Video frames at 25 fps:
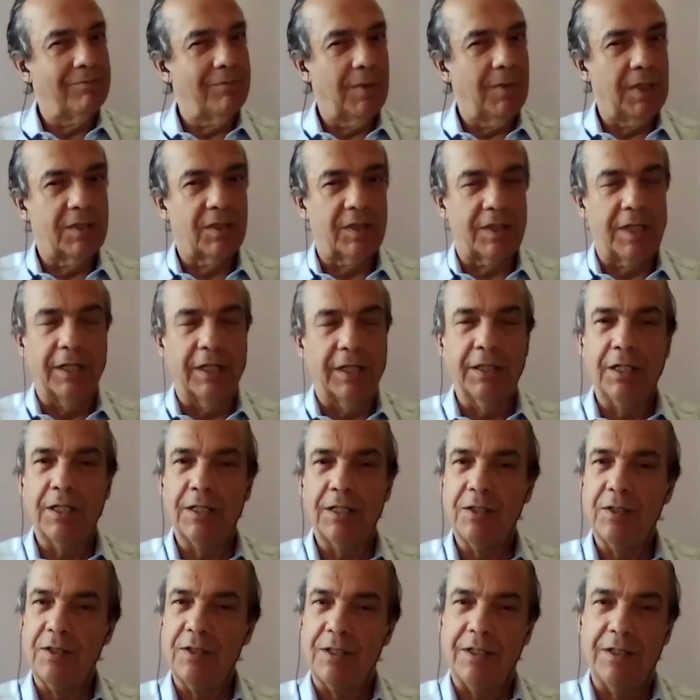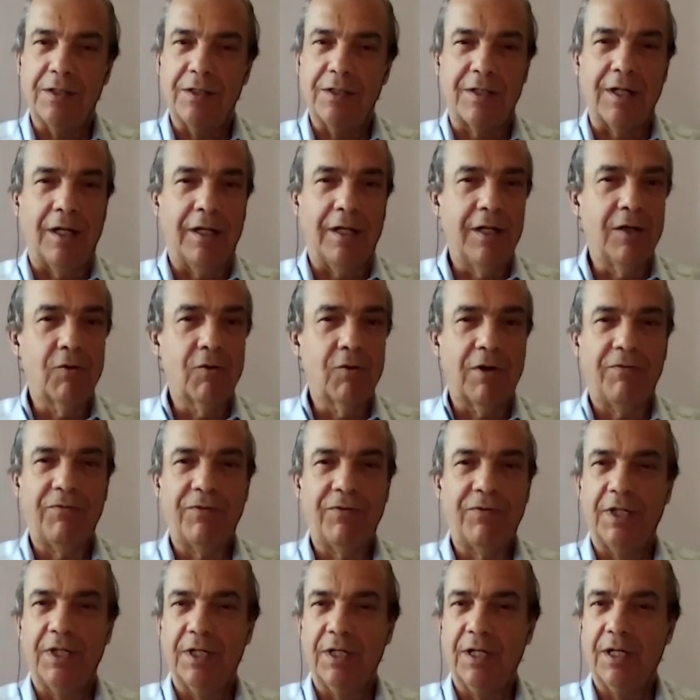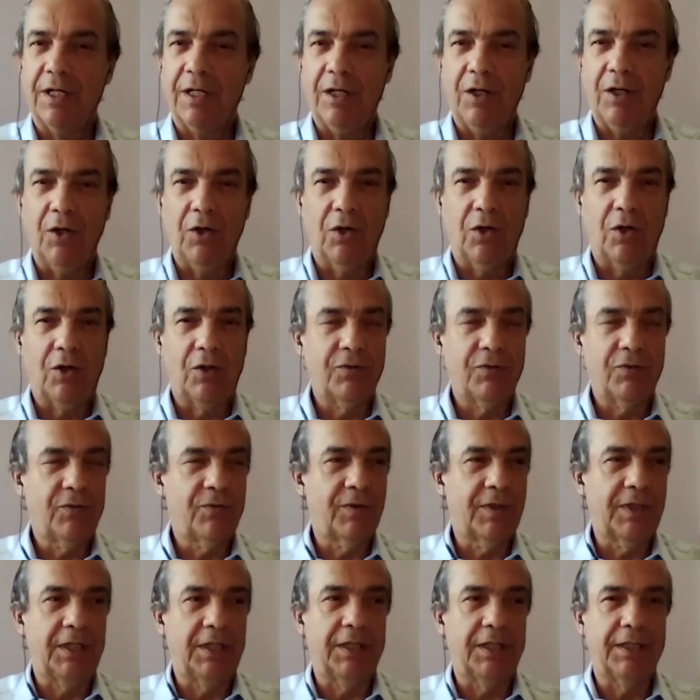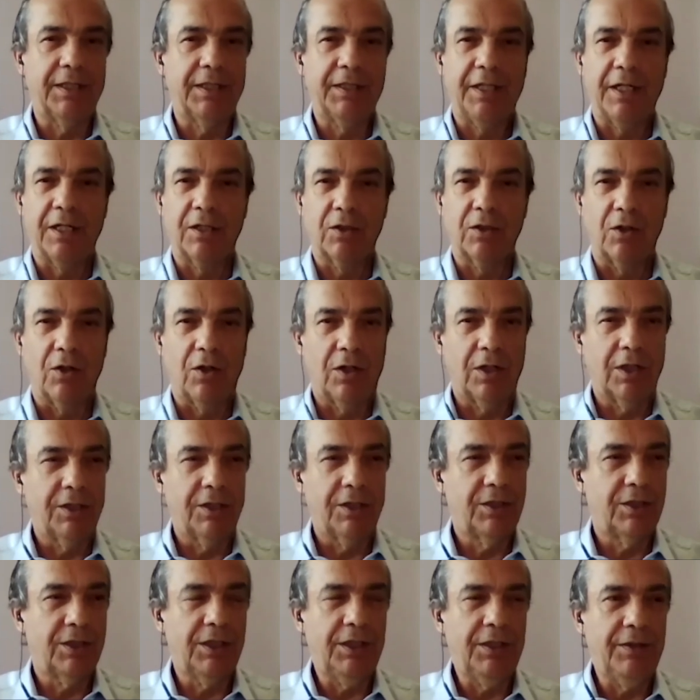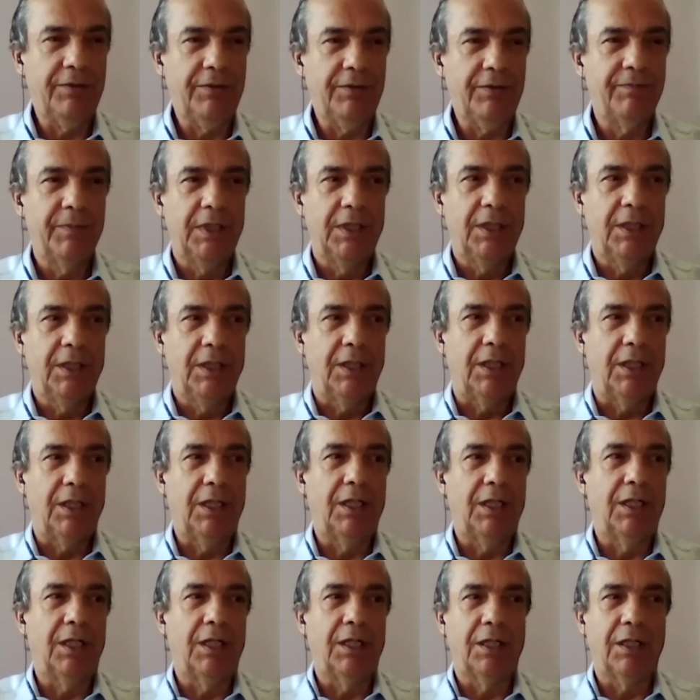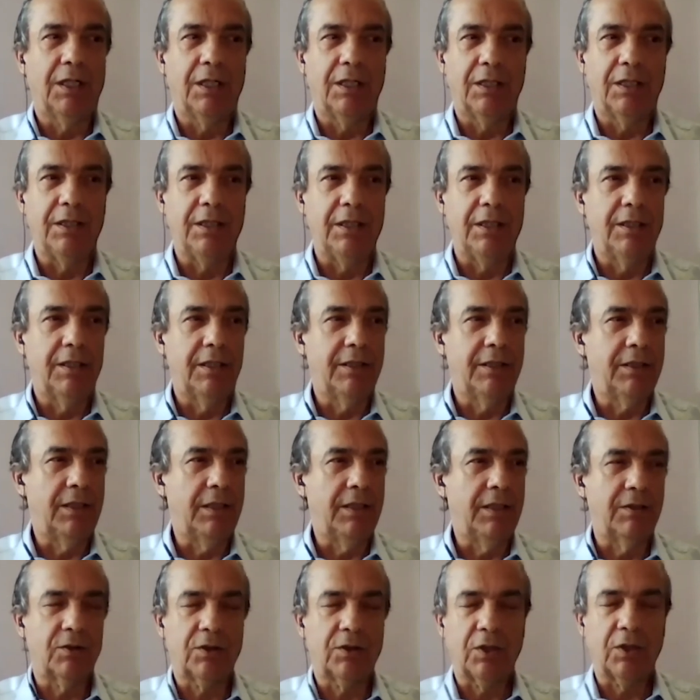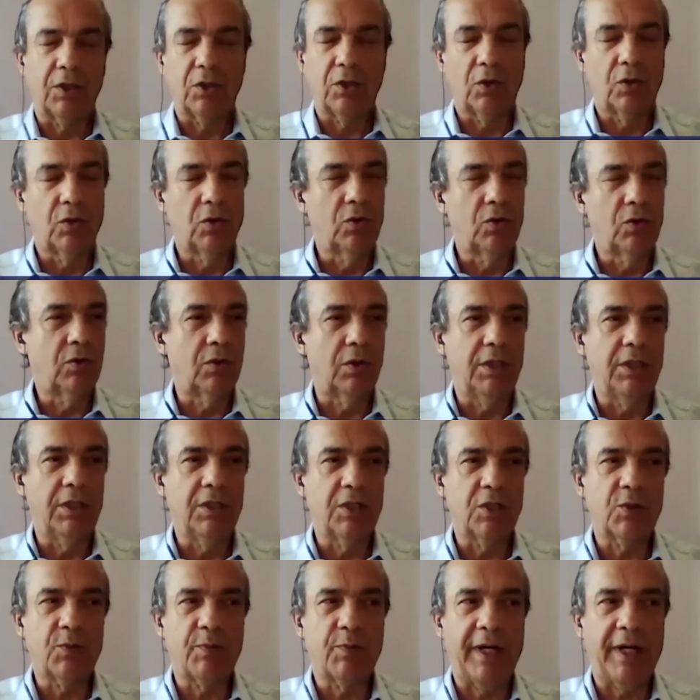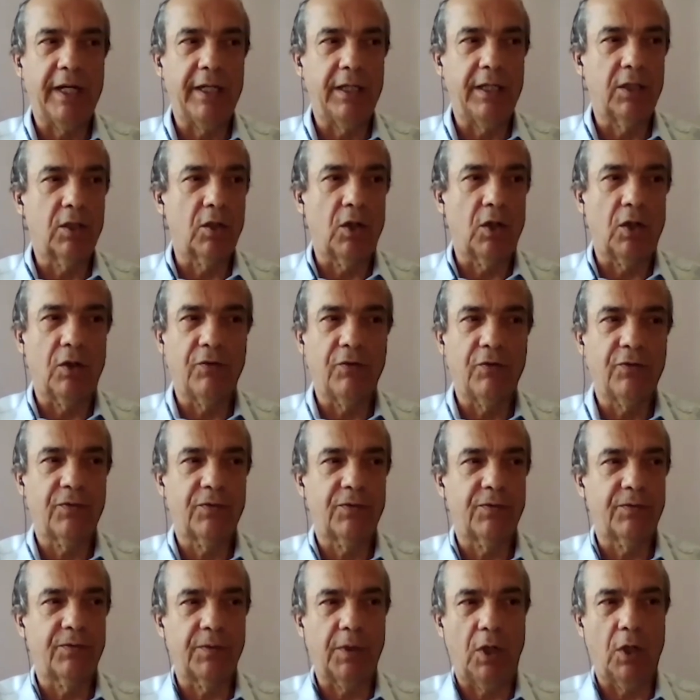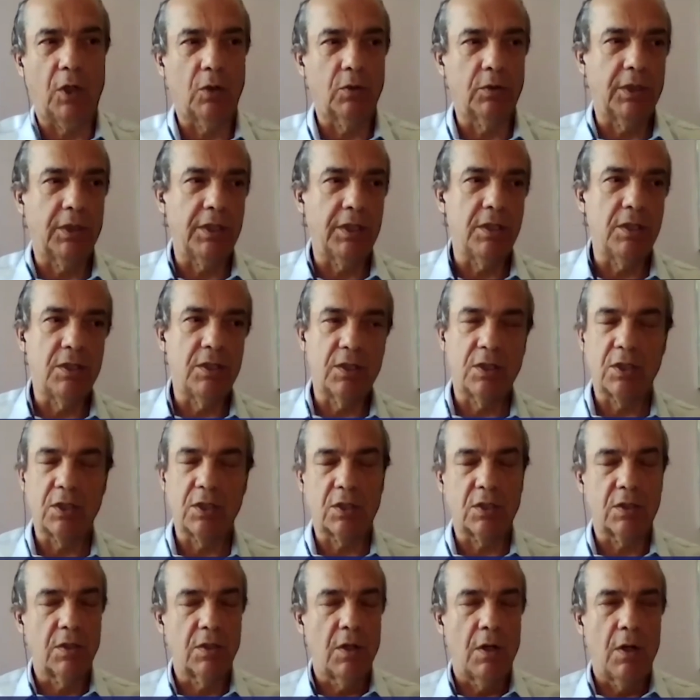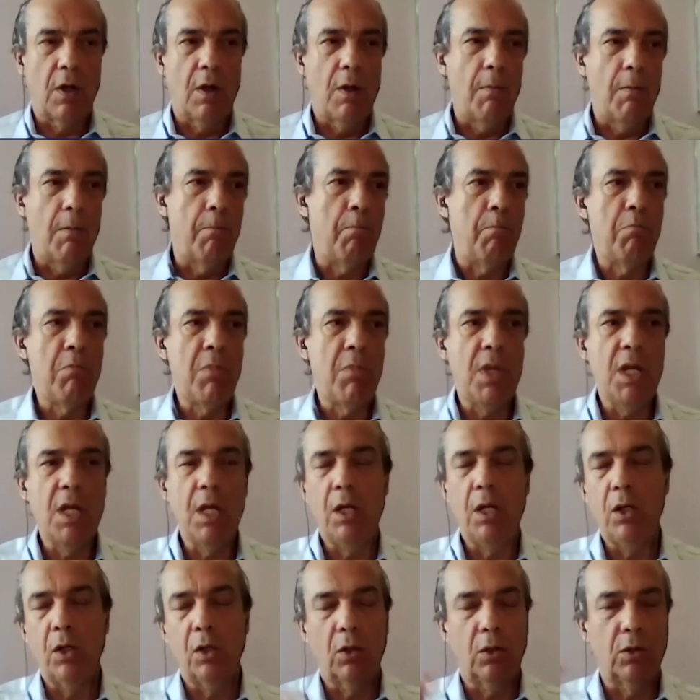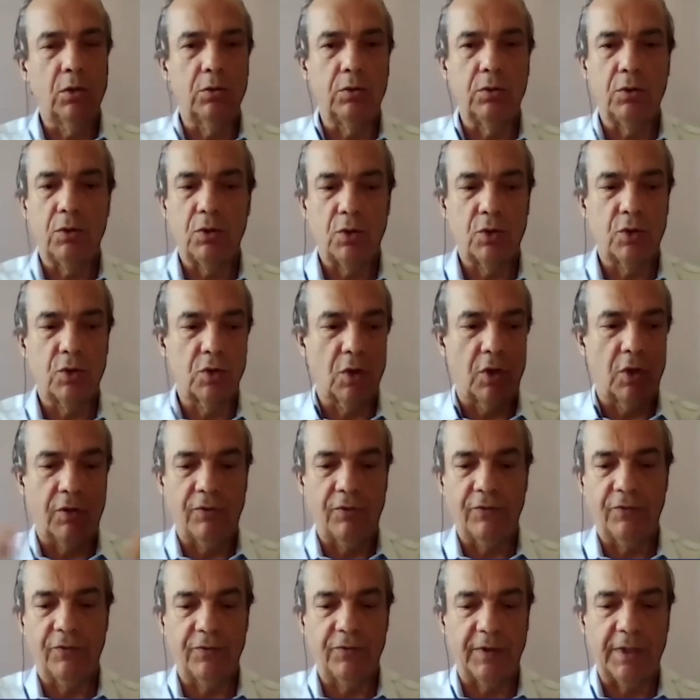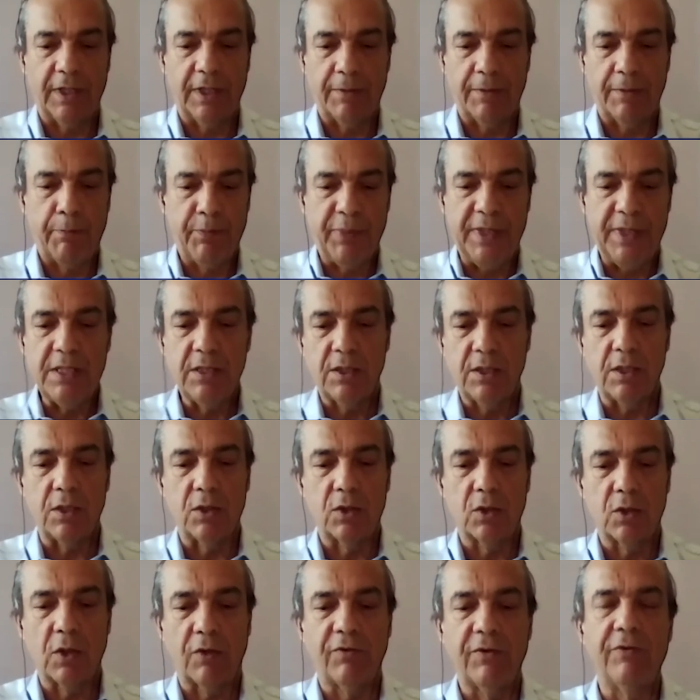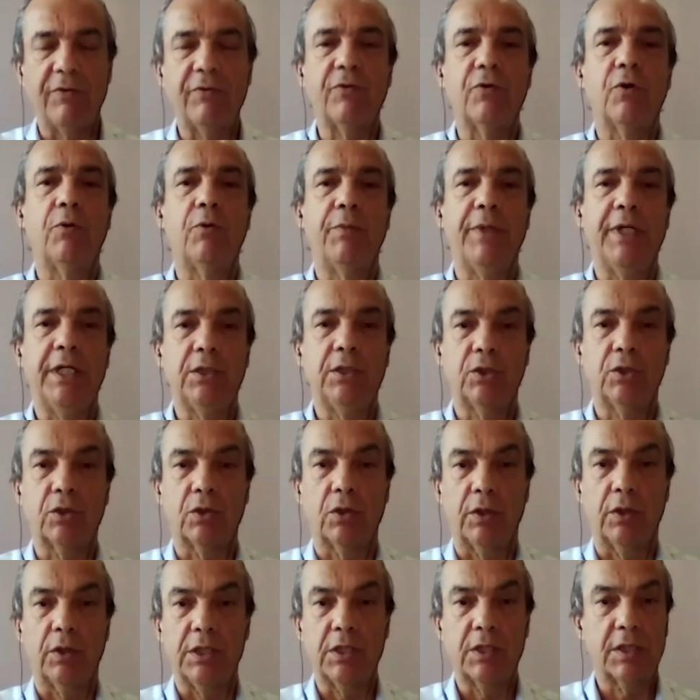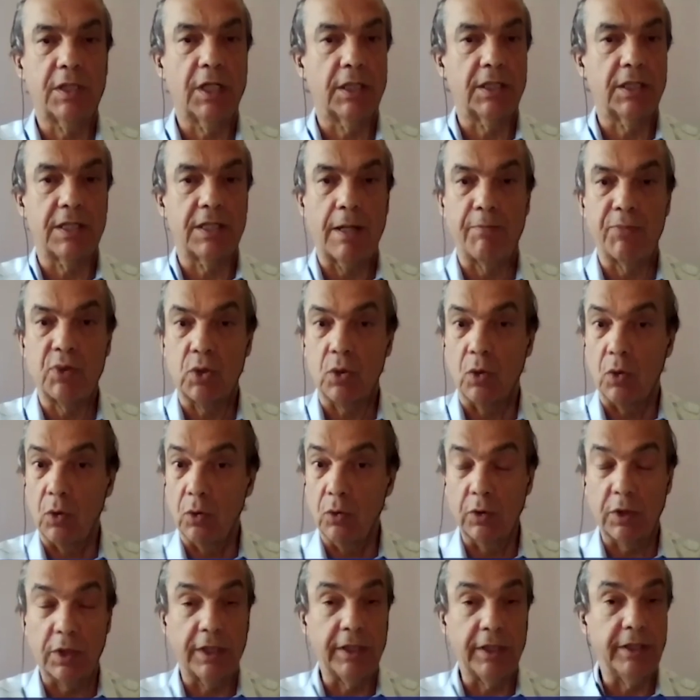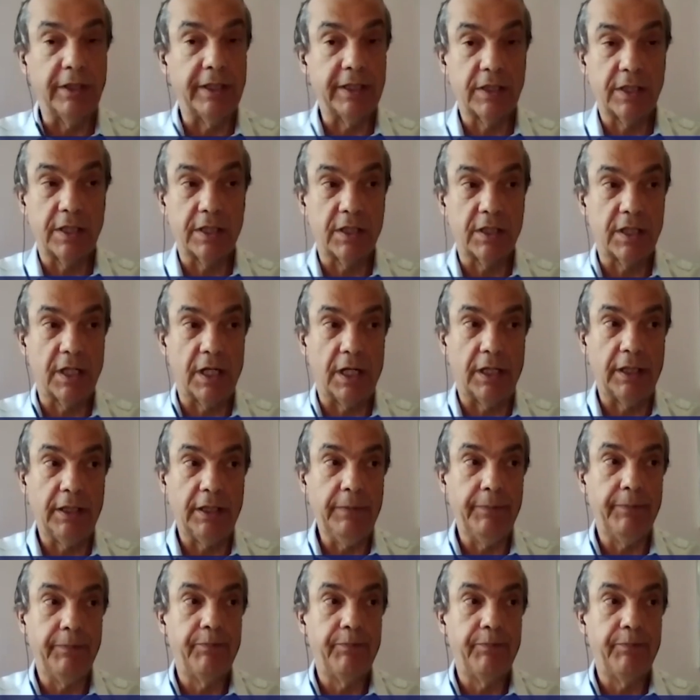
Standards is the lingua franca of technology. So in despite of all these millions of pieces of information, standards absolutely necessary.